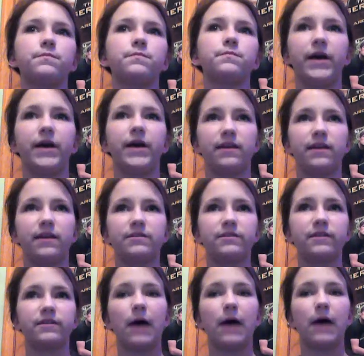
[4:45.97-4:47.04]
But
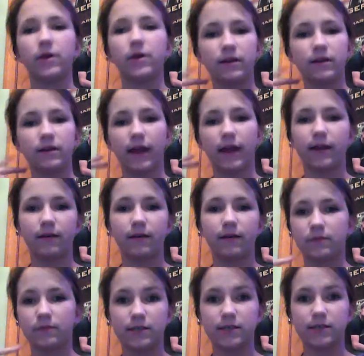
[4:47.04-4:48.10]
I wouldn't, like,
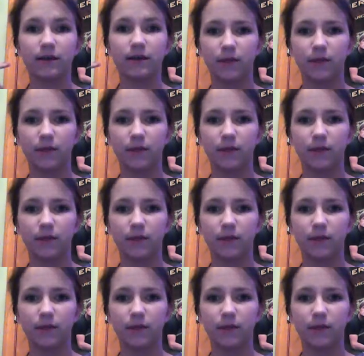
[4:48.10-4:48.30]
snip,